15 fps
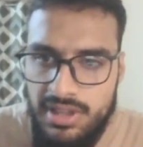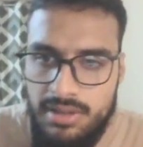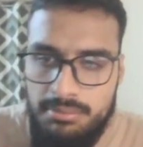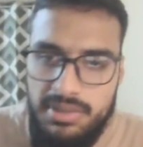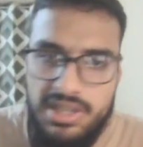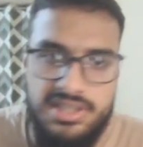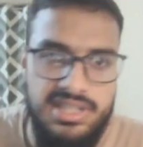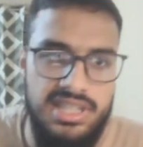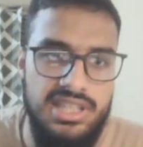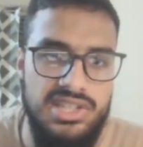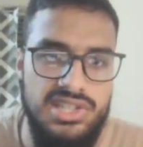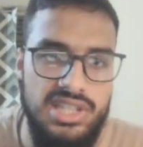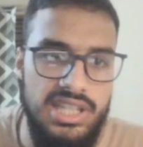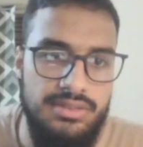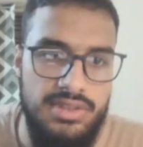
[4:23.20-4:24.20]
Because
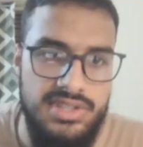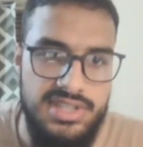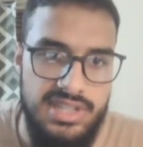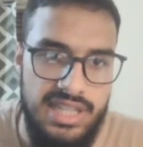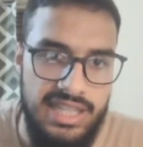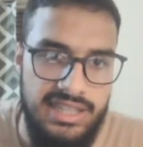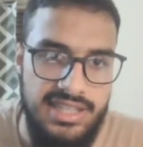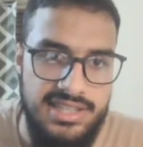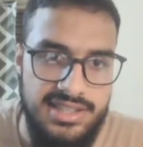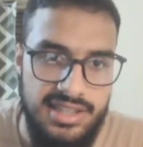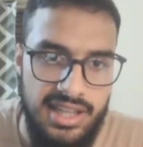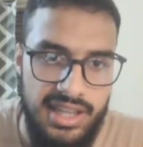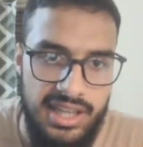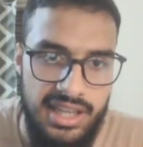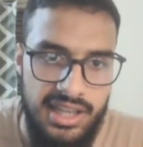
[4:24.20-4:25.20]
initially it was like this,
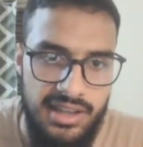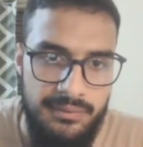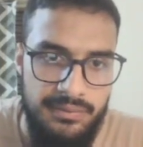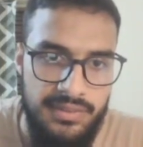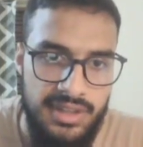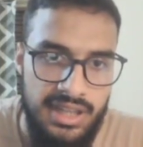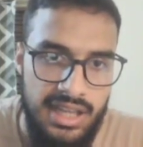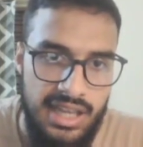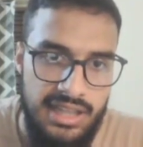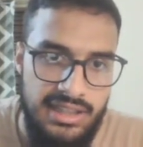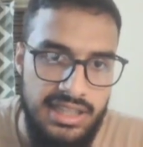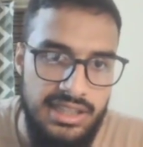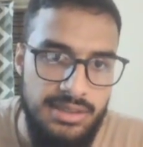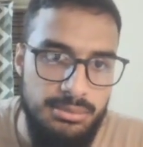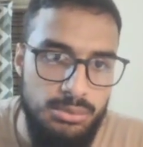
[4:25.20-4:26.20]
a, and
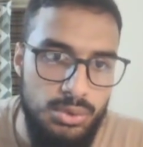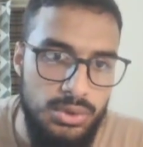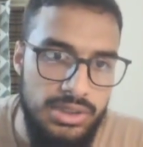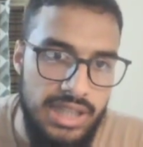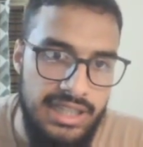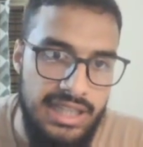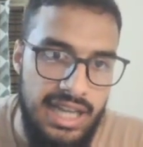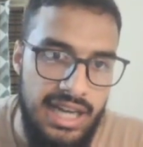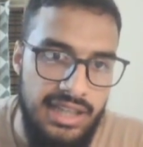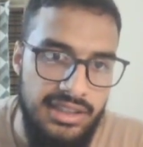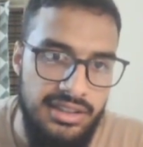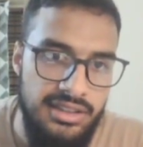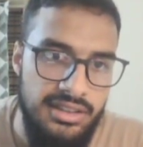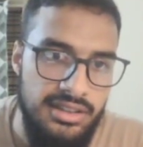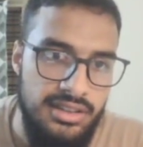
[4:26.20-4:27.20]
then it moved like
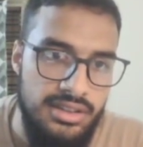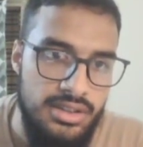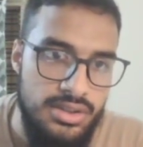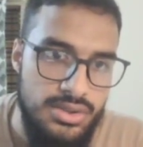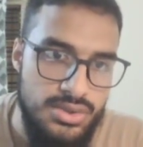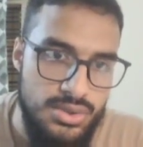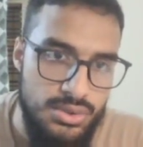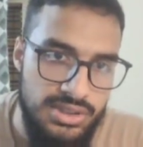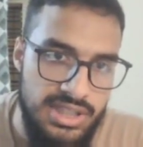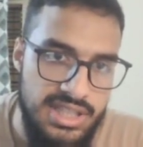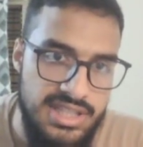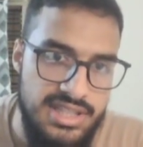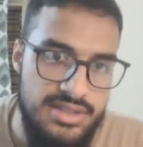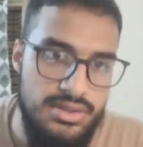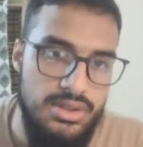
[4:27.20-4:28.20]
that. So
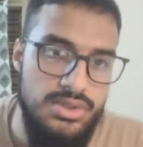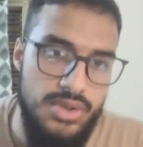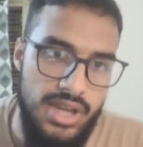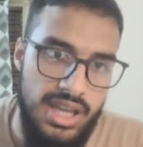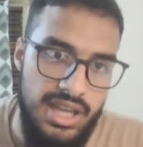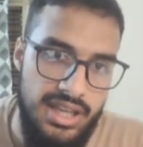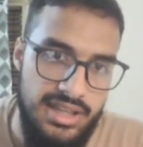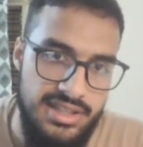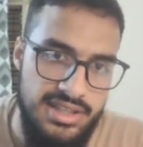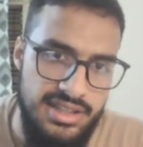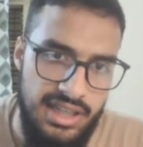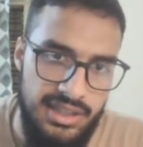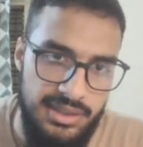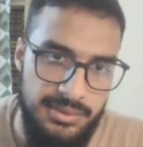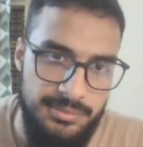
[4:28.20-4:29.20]
this is also a, isn't
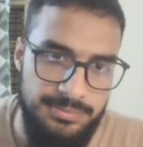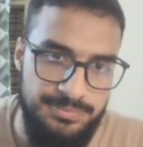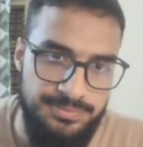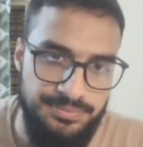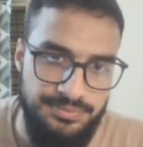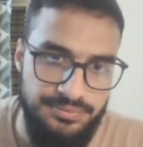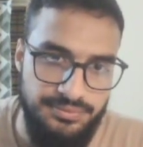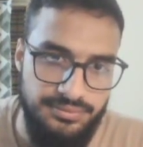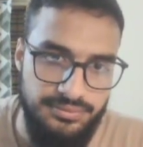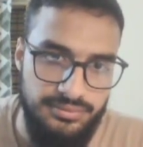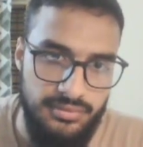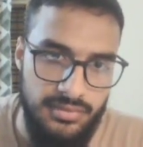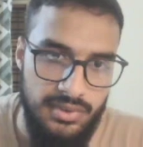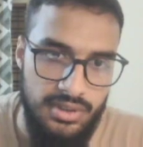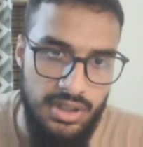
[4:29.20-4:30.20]
that?
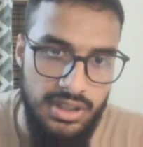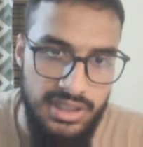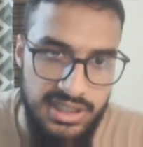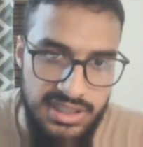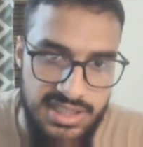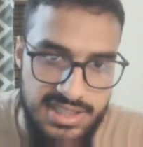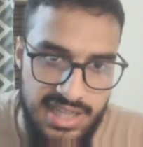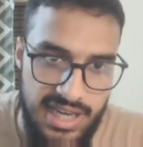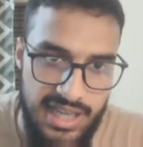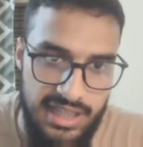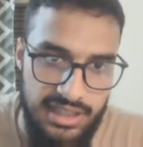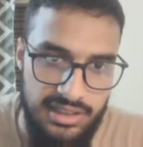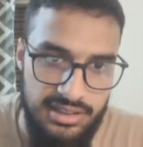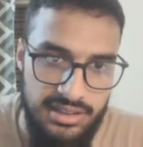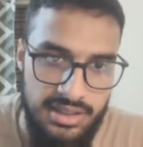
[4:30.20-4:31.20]
Not in this
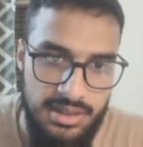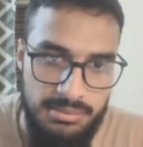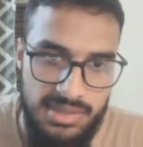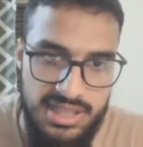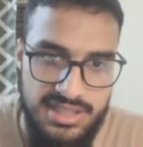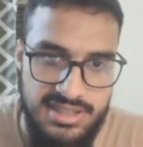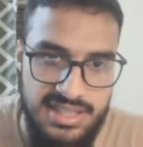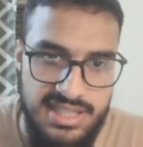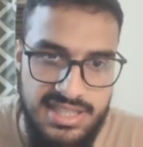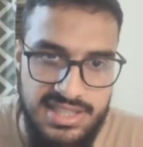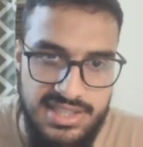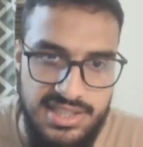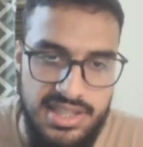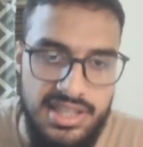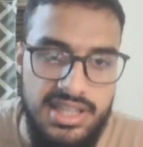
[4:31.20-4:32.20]
triangle, because this
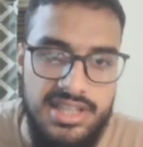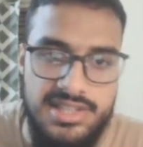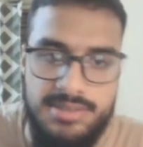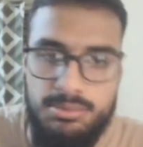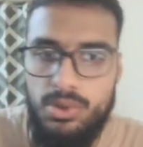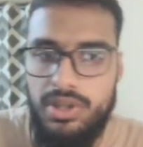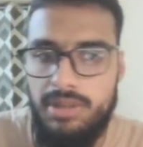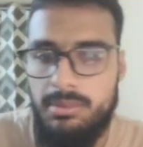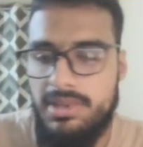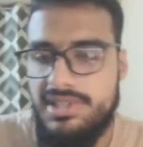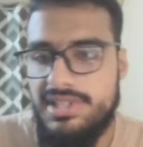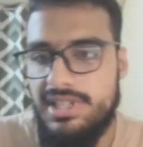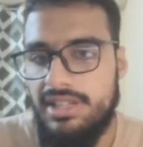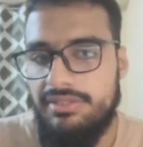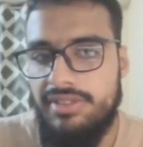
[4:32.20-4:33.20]
string is moving
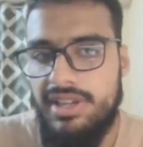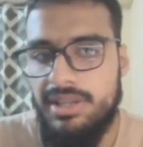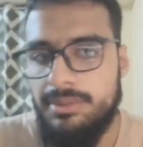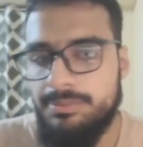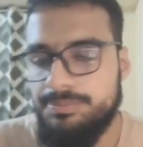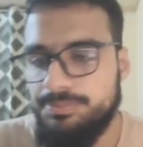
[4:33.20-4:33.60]
basically. Fine.